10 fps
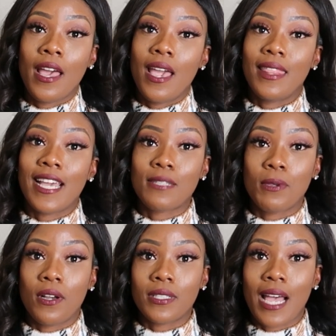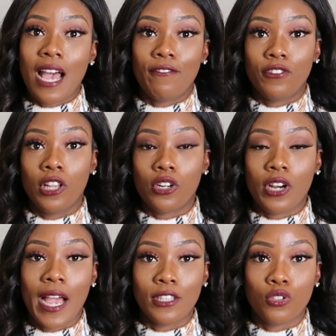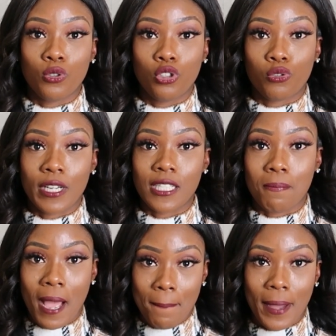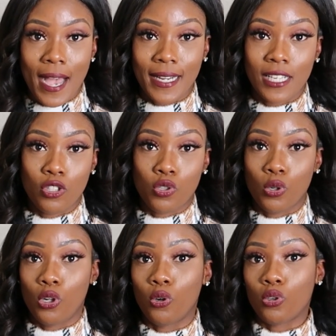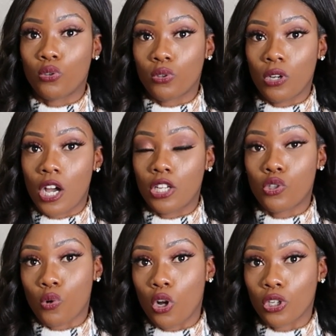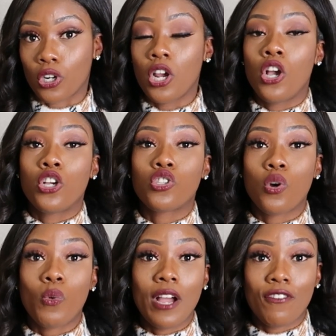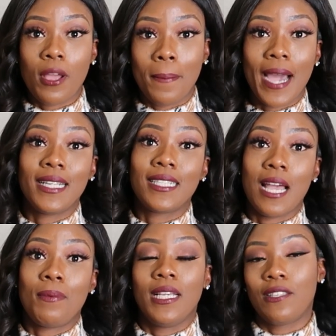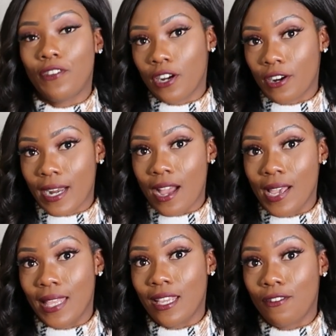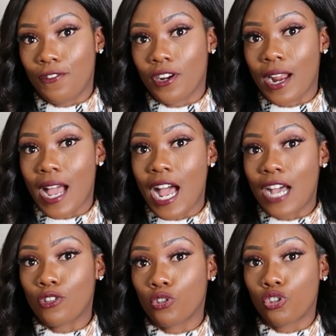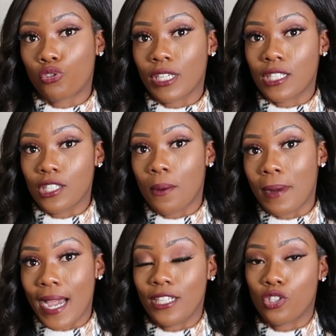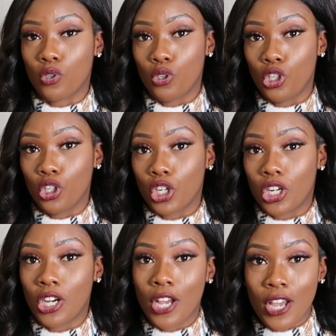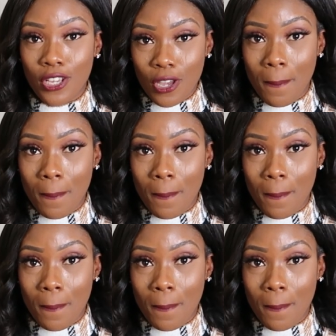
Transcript: And that's because I have learned how to dress my body to look taller. So wherever your body type is, figure it out and then figure out how to dress your body so you look your